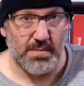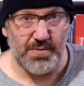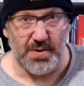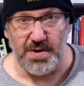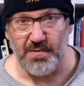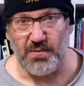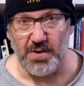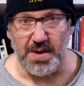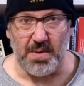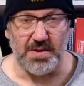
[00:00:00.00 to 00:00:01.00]
30 or
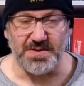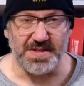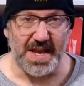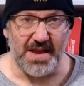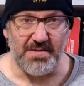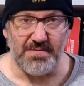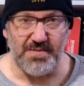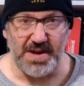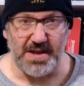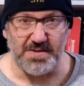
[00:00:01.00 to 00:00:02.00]
40 Baldur's Gate
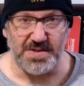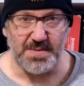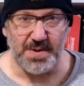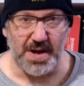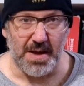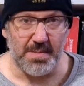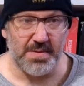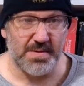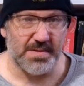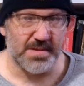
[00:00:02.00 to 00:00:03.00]
videos to put up,
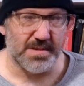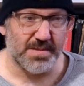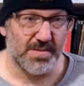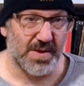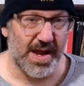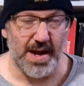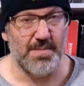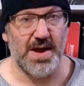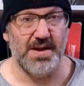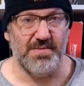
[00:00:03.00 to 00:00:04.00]
and
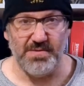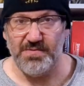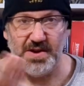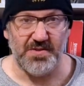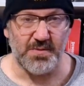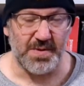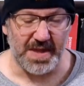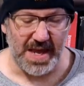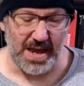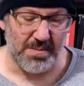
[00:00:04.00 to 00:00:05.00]
I'm not even finished with the
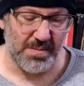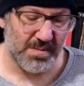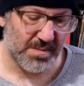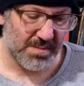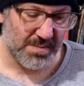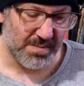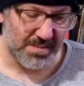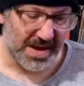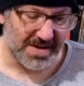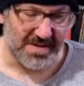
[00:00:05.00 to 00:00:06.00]
game
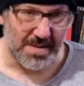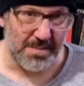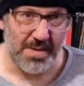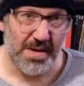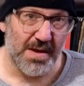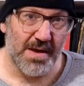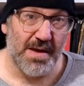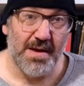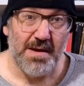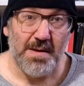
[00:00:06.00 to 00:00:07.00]
because I'm
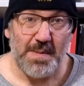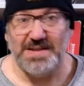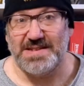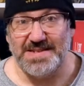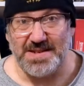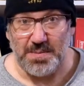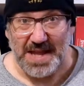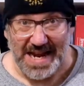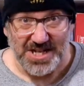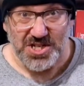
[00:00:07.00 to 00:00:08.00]
basically still playing it